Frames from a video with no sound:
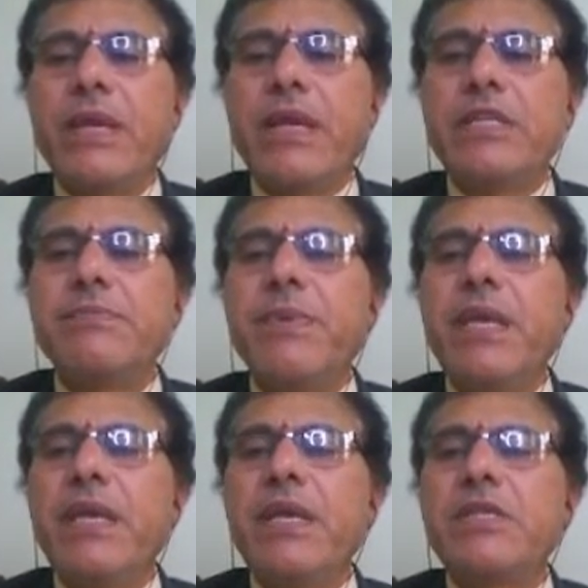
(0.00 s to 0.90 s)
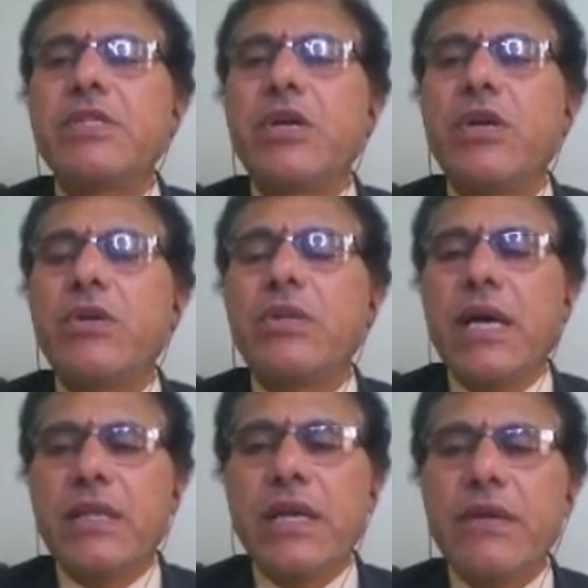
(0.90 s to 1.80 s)
SB is equal to, the
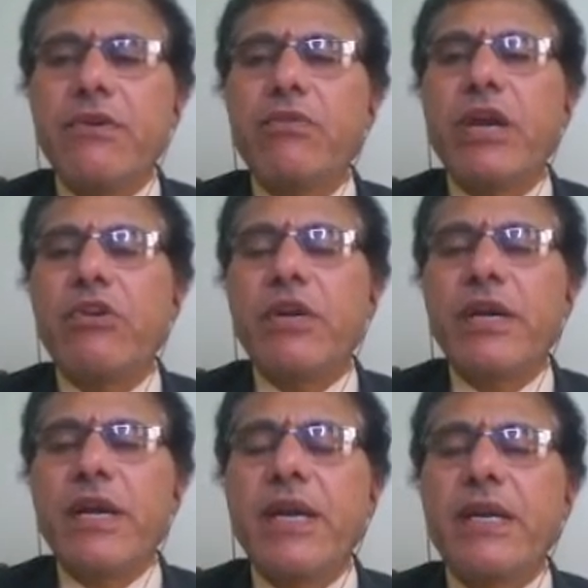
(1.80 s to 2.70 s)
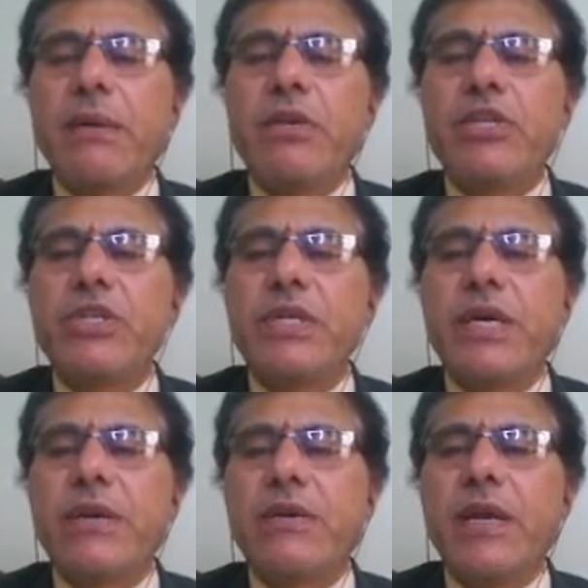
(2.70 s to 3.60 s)
other day we have calculated in double
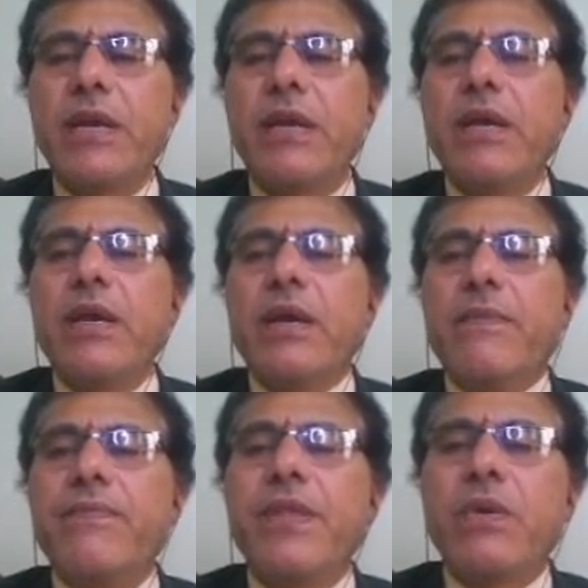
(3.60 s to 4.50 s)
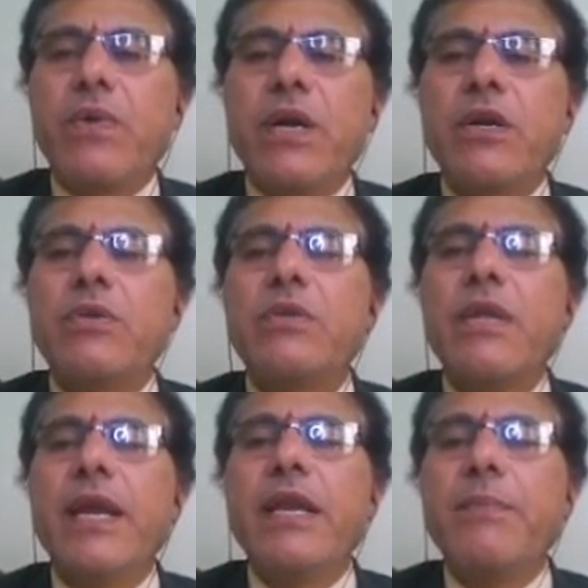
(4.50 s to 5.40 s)
shear, right? That worked out
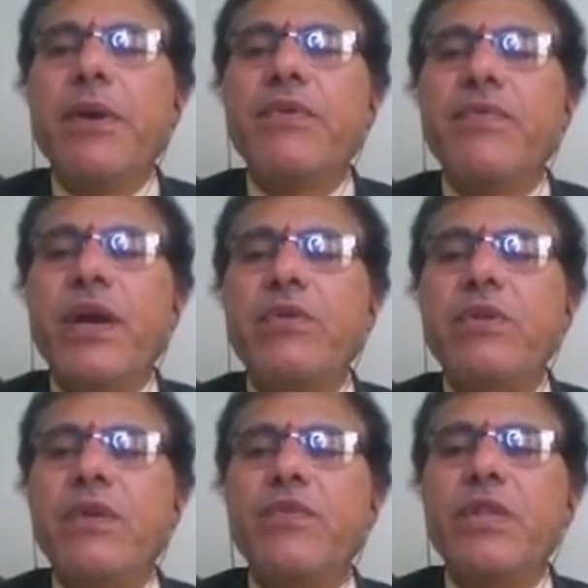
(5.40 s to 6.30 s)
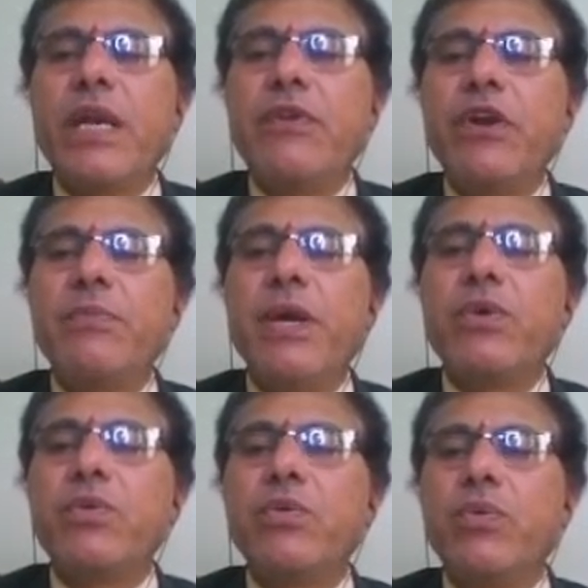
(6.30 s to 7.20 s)
90.52. Therefore that divided
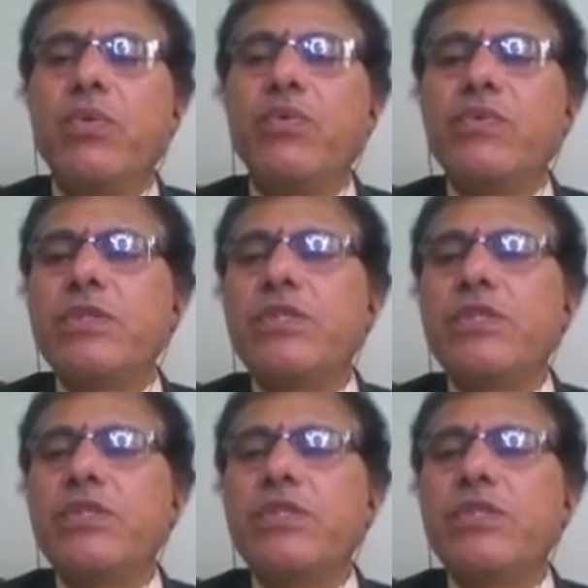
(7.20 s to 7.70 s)
by 2, which